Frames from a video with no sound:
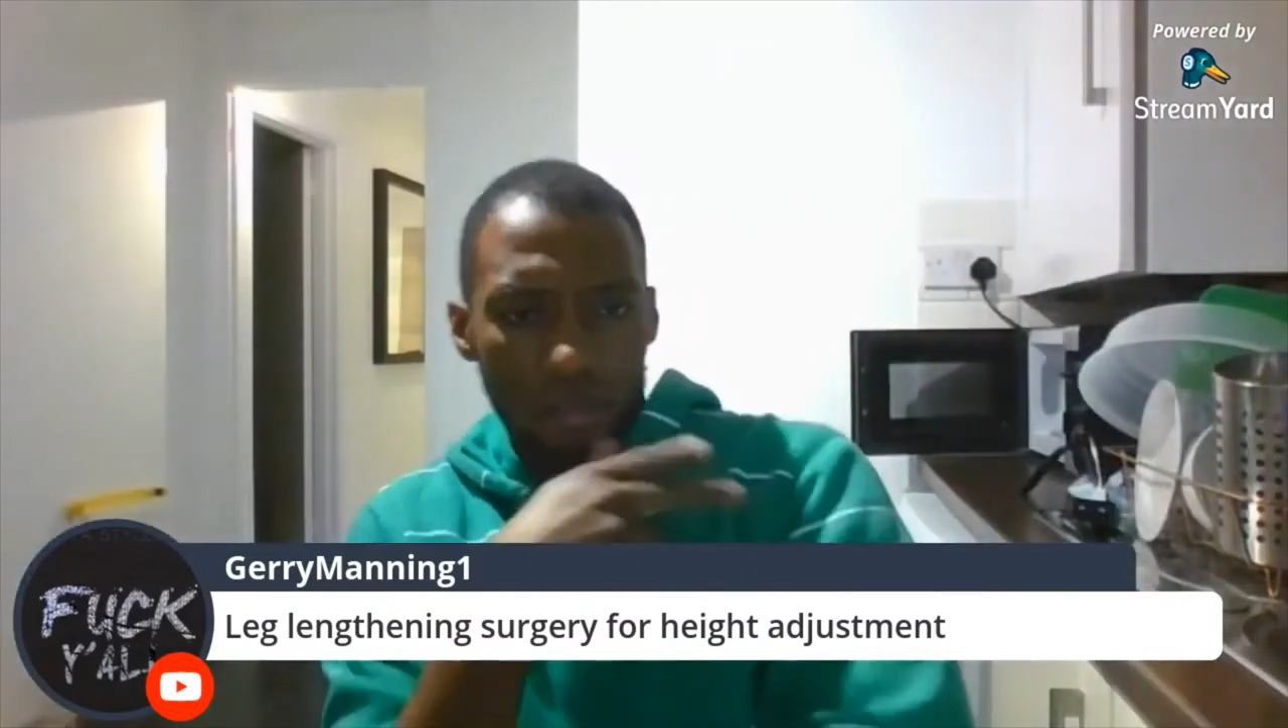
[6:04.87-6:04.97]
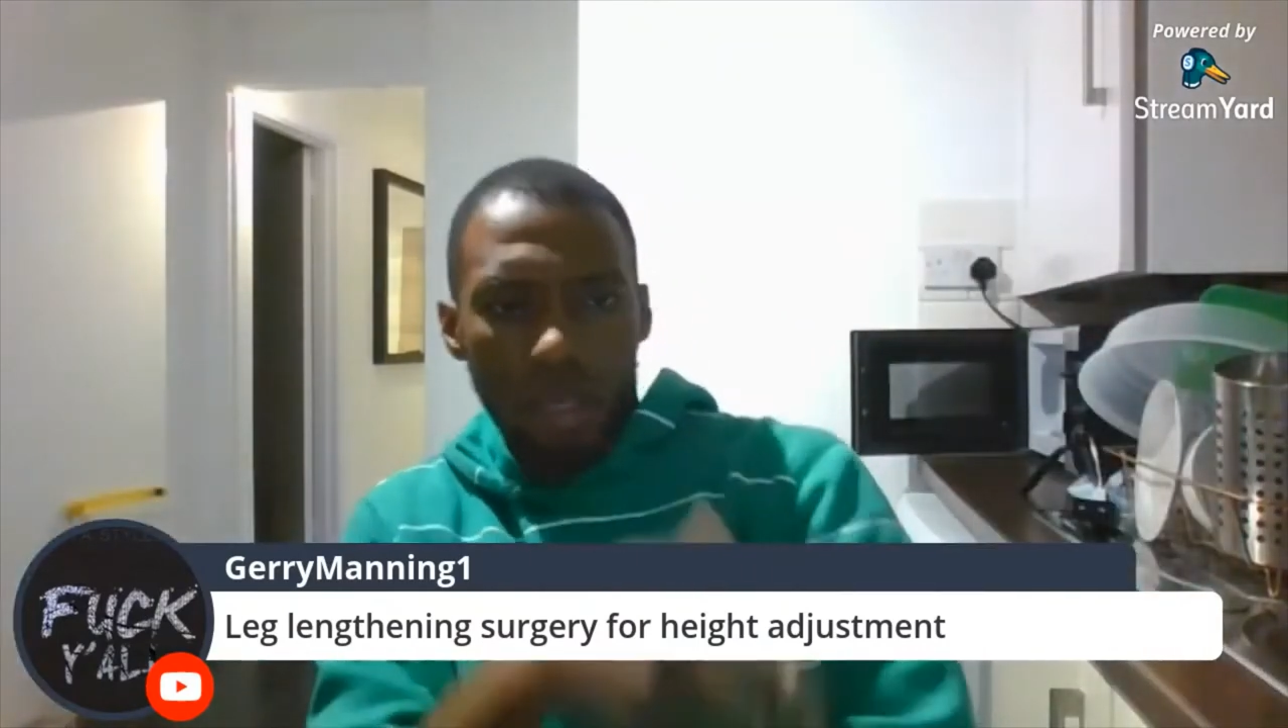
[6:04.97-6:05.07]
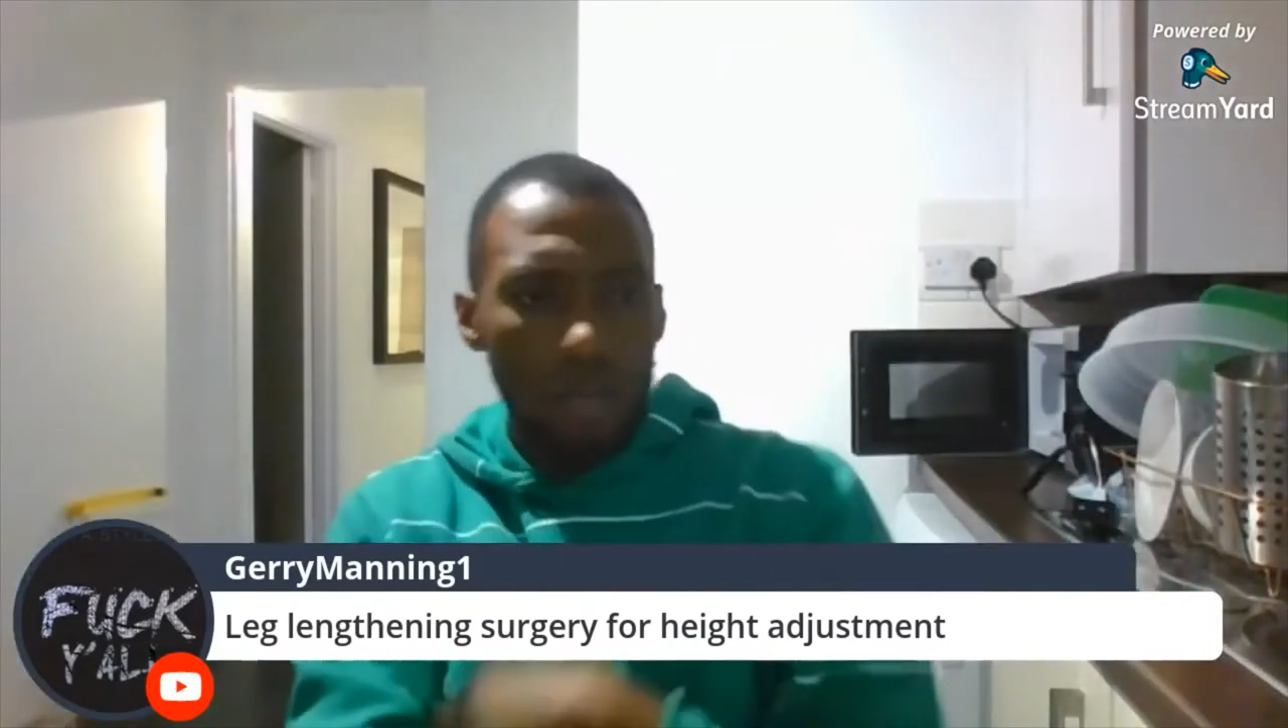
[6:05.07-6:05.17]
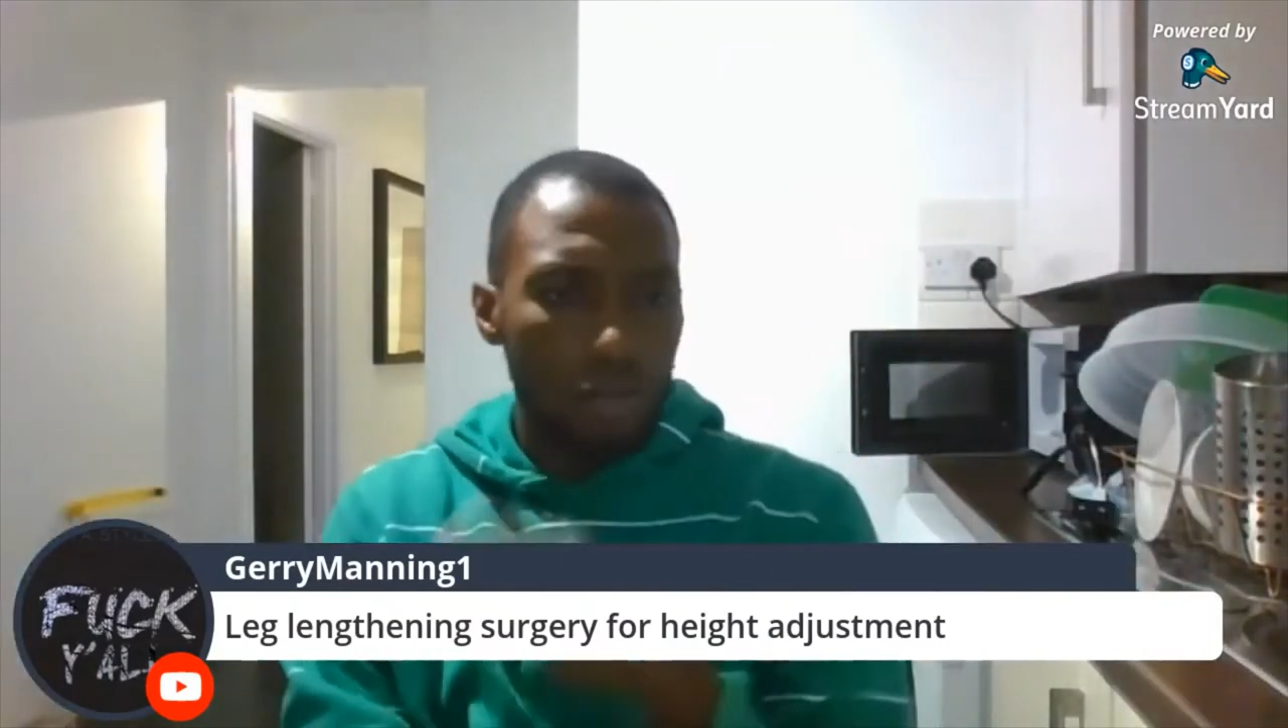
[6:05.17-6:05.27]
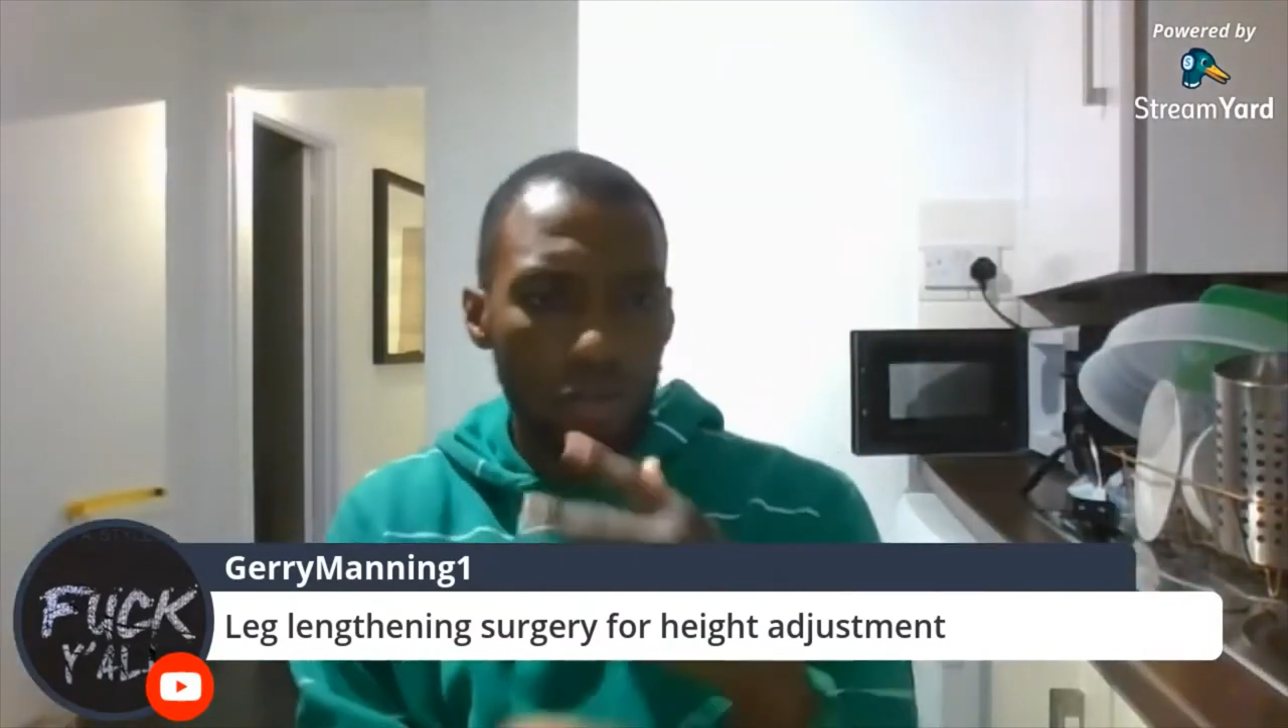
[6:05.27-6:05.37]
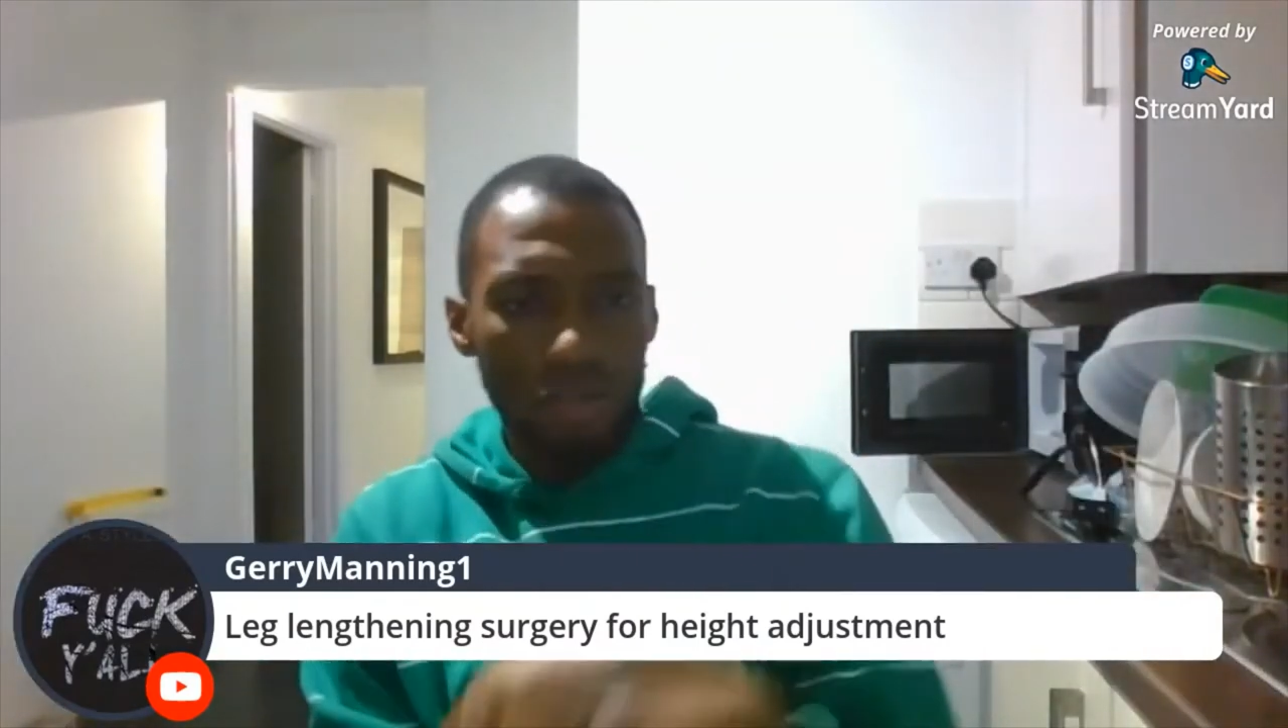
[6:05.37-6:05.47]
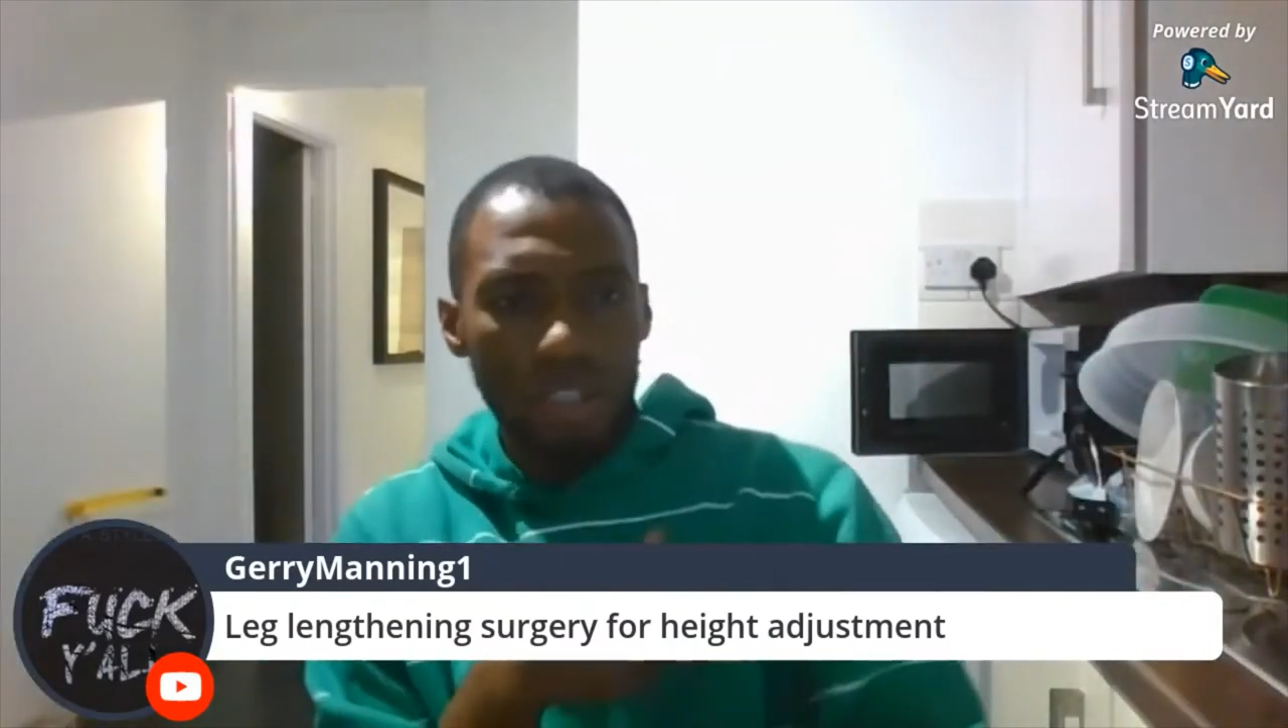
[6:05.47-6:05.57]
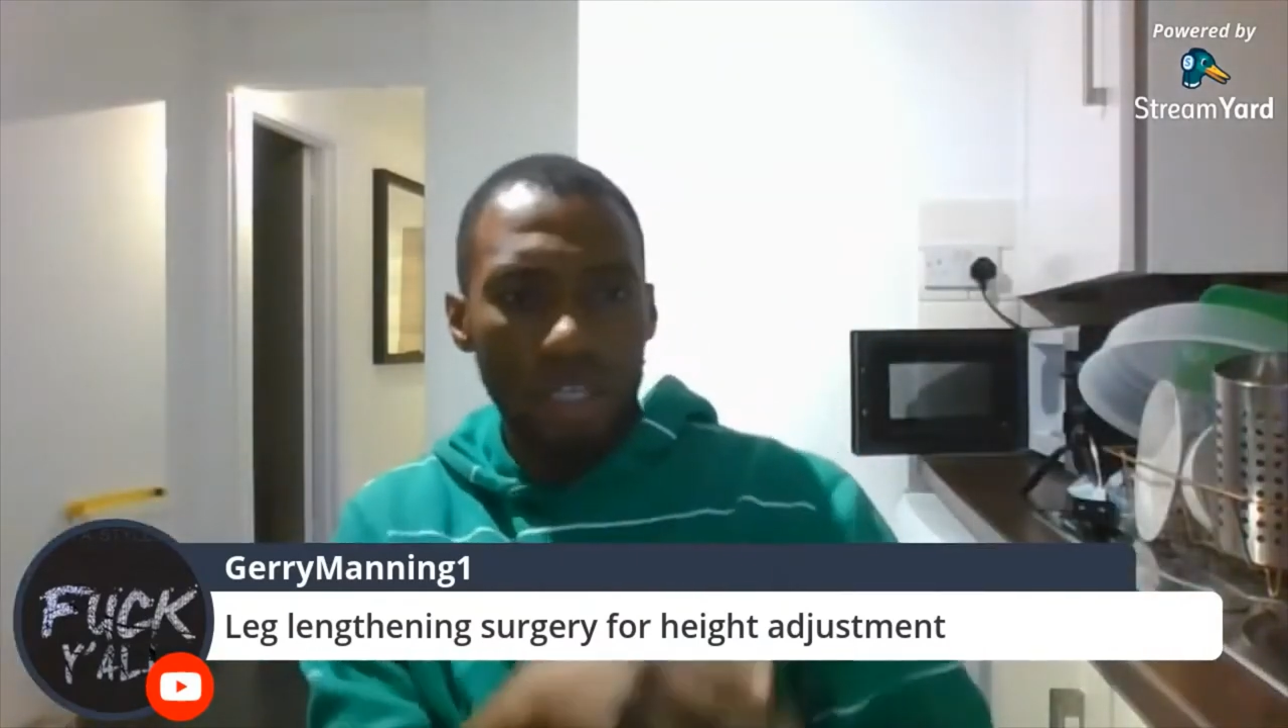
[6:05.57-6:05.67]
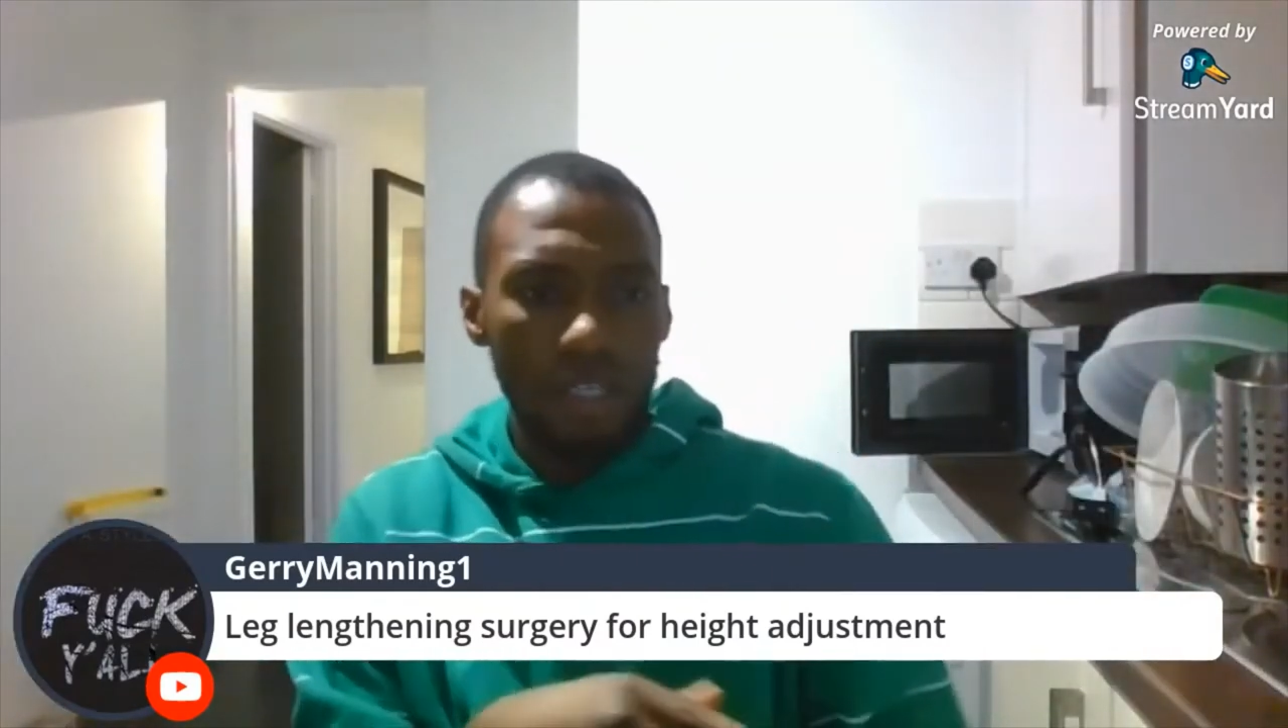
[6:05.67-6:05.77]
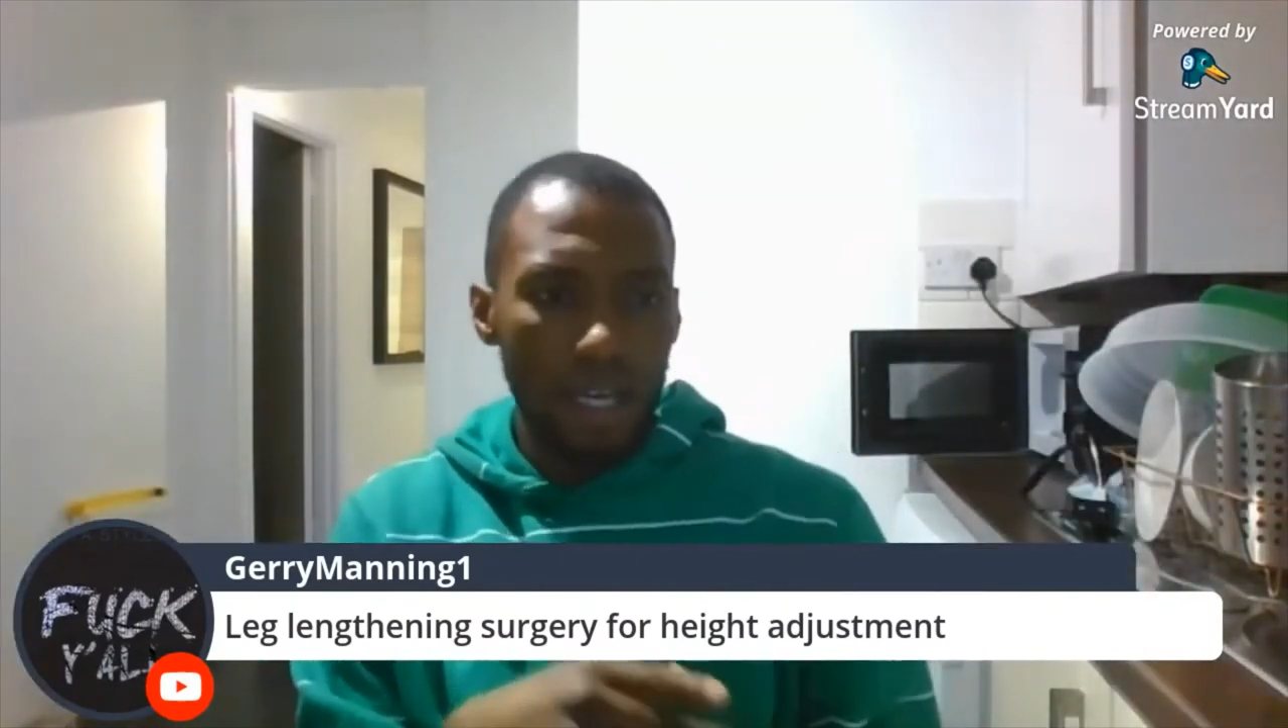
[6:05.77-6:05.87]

yeah, Gucci